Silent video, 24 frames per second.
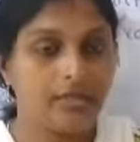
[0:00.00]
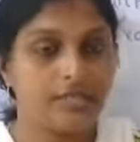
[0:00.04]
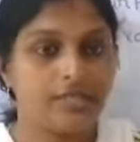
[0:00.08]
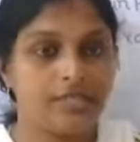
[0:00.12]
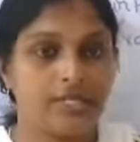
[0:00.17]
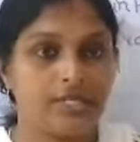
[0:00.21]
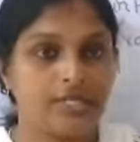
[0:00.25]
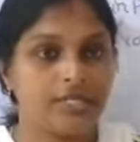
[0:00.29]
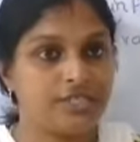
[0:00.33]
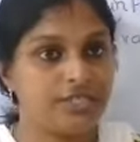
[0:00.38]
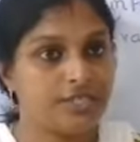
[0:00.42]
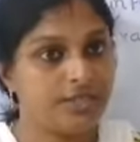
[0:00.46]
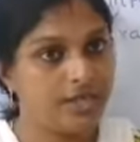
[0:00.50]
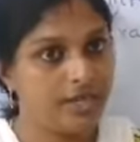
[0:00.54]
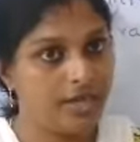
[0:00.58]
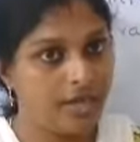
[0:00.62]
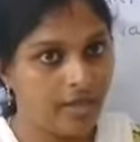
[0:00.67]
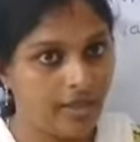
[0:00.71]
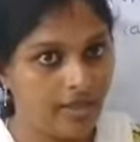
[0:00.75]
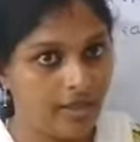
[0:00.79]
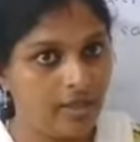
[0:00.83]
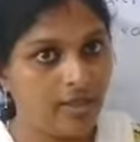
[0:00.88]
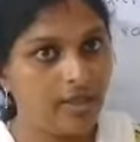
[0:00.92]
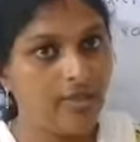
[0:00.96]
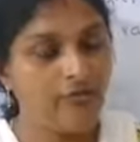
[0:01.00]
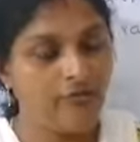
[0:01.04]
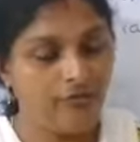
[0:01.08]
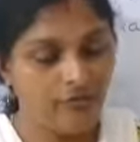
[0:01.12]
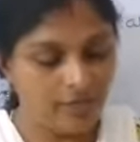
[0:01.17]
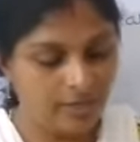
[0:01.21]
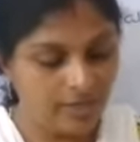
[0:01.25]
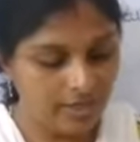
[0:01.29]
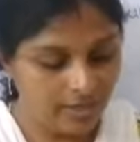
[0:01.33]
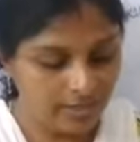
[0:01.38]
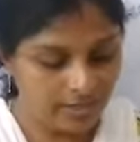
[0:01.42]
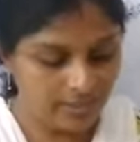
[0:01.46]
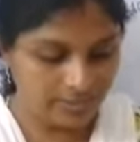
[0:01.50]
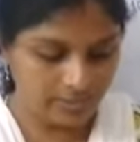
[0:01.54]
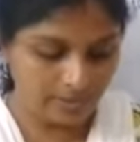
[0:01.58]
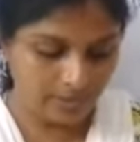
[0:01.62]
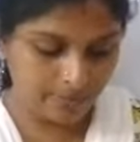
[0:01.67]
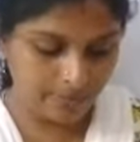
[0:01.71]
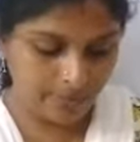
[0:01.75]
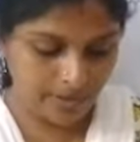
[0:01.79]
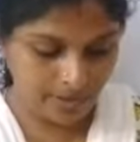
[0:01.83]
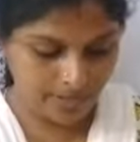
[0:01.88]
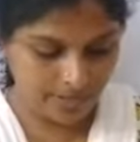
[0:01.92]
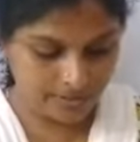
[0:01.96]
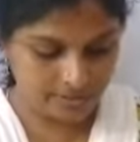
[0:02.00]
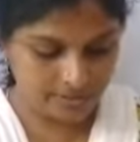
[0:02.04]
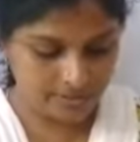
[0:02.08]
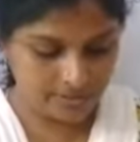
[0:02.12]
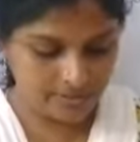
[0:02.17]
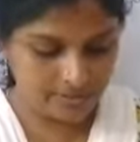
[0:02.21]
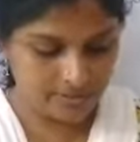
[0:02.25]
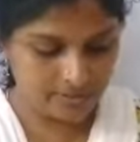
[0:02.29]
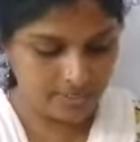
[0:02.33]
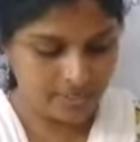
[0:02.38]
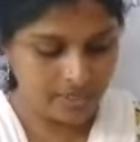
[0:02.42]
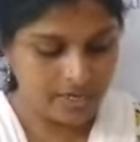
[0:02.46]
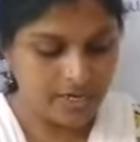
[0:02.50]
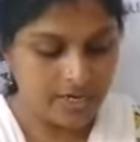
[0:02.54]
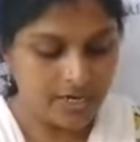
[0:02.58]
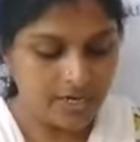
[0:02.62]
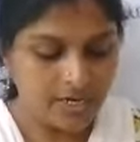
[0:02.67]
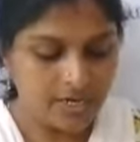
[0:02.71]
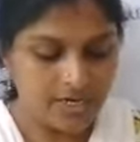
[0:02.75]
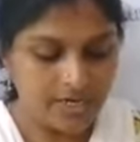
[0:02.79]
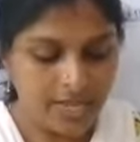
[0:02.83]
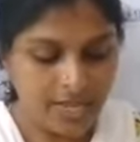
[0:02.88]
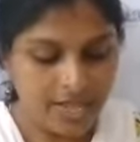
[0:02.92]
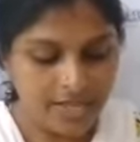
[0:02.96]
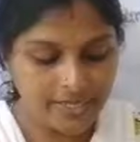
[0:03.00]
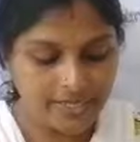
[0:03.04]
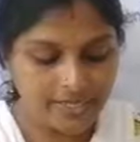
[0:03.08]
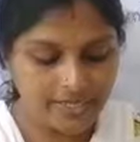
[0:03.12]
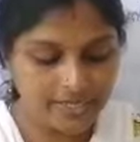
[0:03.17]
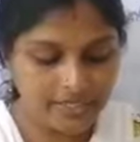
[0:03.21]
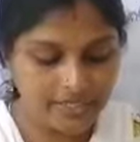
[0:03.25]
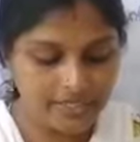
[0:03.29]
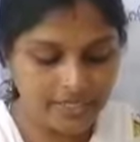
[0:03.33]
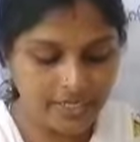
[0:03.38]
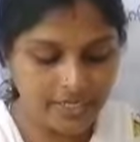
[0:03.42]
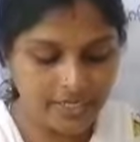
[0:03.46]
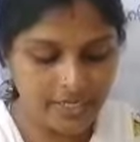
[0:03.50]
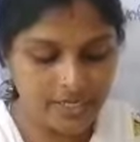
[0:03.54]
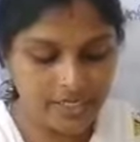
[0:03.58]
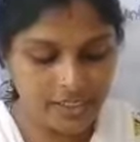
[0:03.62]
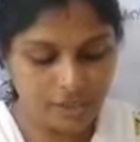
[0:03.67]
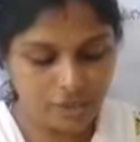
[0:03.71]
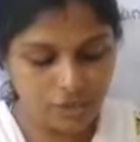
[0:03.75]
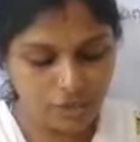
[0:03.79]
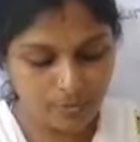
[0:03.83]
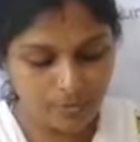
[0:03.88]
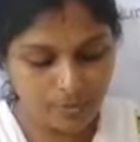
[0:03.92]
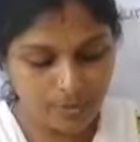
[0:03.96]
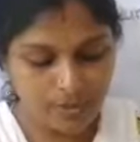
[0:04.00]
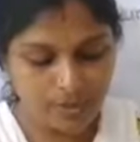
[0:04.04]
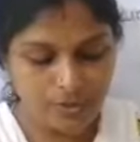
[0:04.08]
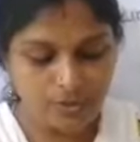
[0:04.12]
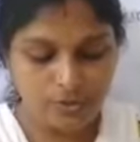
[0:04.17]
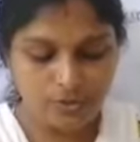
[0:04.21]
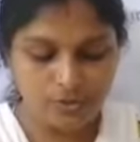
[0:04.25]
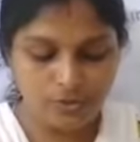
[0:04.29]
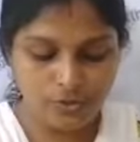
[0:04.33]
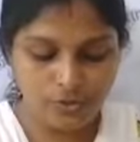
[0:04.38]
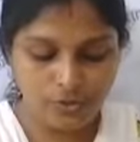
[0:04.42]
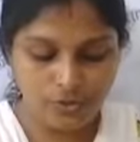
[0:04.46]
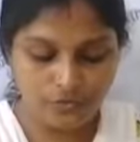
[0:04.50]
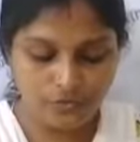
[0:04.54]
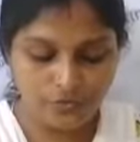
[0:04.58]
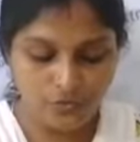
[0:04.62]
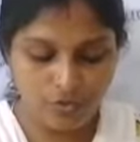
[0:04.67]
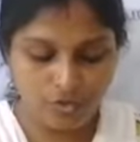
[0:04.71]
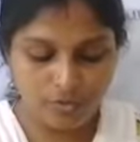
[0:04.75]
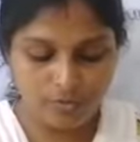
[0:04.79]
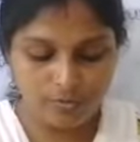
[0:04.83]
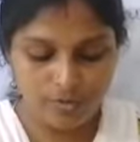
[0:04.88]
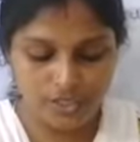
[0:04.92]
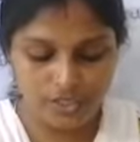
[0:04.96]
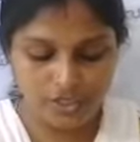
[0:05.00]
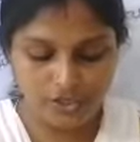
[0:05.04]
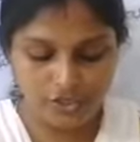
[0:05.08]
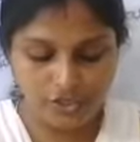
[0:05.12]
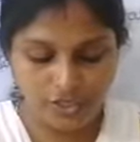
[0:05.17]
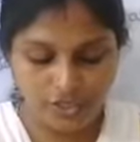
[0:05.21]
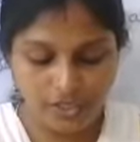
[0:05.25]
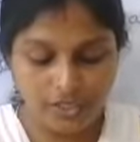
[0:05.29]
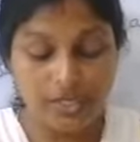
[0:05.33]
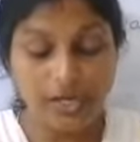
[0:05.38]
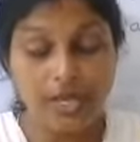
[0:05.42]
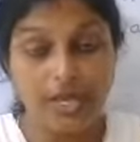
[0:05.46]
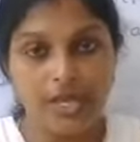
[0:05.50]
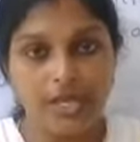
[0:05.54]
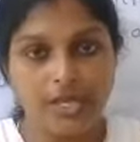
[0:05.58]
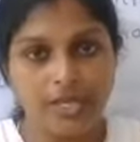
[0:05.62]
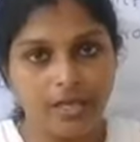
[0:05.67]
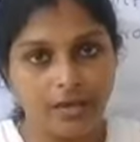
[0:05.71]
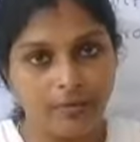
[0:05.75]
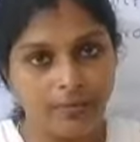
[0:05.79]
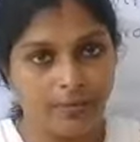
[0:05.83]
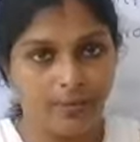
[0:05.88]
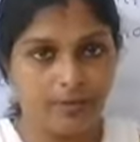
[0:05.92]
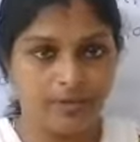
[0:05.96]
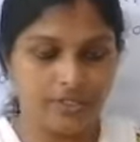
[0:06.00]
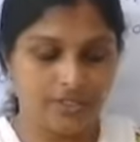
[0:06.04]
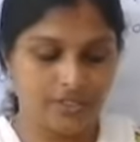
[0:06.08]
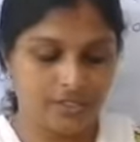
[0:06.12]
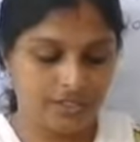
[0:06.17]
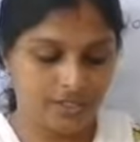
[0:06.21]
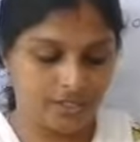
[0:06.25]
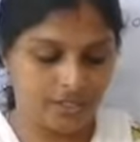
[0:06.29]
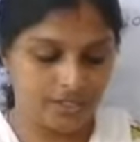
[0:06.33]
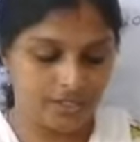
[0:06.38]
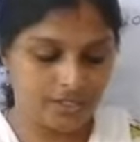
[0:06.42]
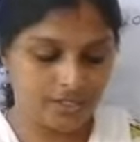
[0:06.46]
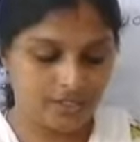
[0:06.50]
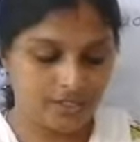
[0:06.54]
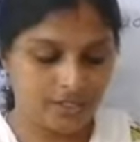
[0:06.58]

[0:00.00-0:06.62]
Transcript: Section A, fill in the blanks. Dash is an instrument used for measuring air pressure.